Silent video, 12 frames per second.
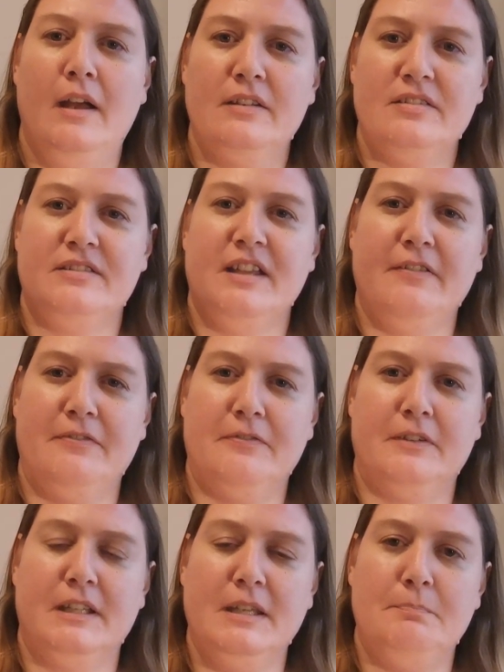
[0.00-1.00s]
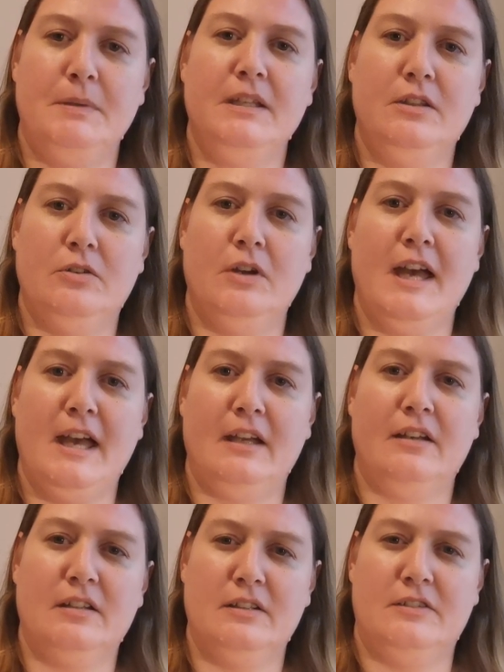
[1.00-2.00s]
stuff keeping you
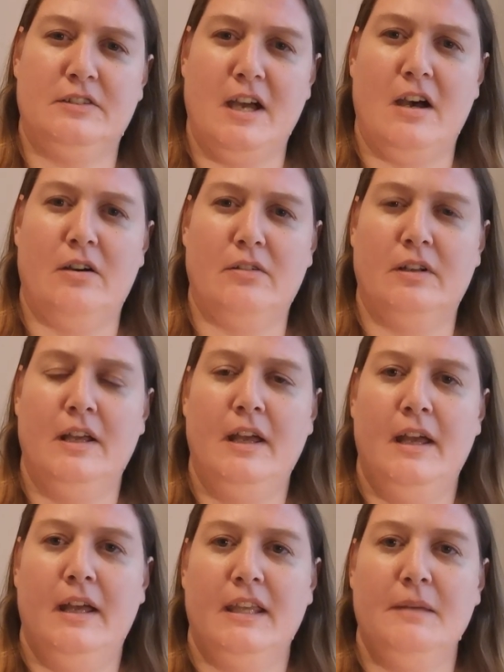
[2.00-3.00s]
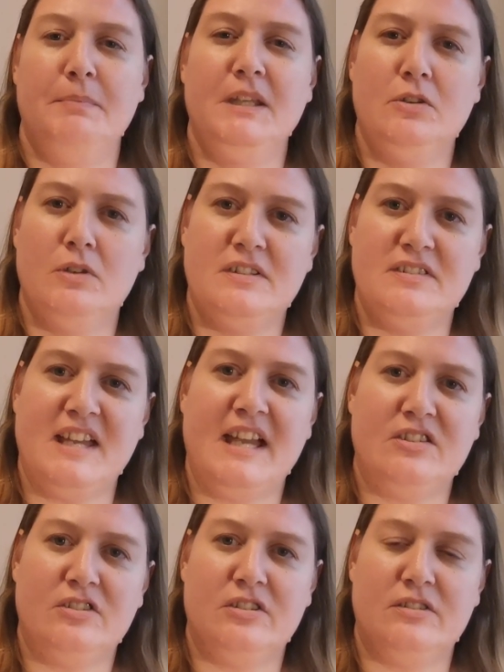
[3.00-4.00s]
anchored down, keeping you
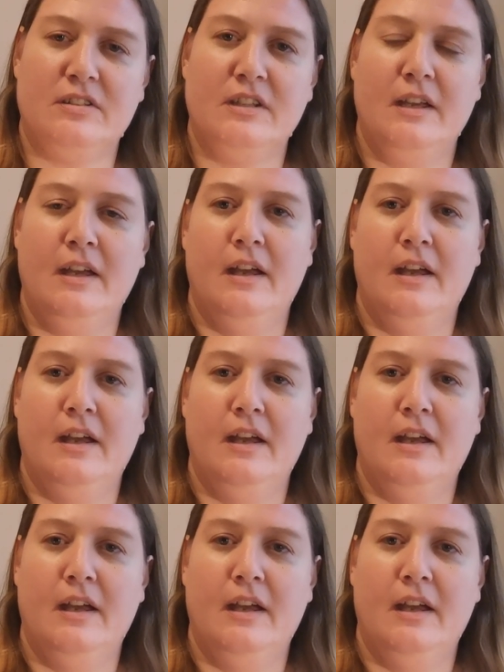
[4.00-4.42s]
attached,